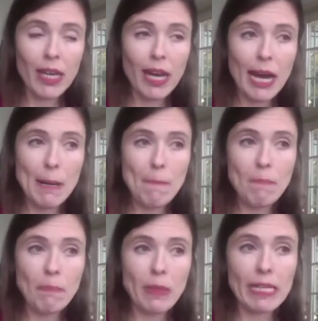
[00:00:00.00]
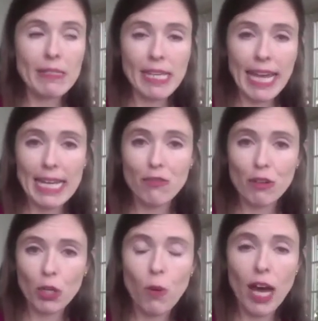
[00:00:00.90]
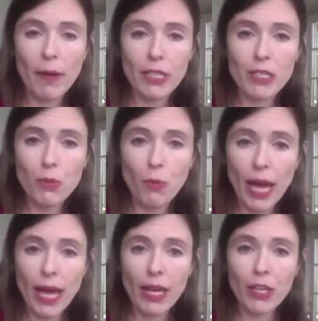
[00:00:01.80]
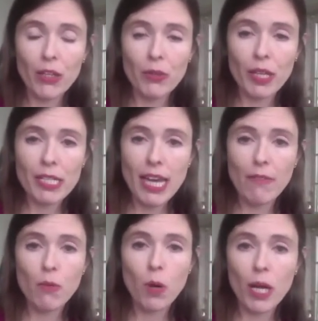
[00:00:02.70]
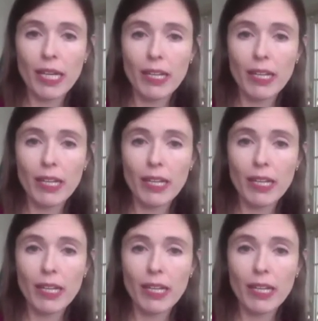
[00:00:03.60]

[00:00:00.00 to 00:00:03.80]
INSEAD has a requirement where you need to have a working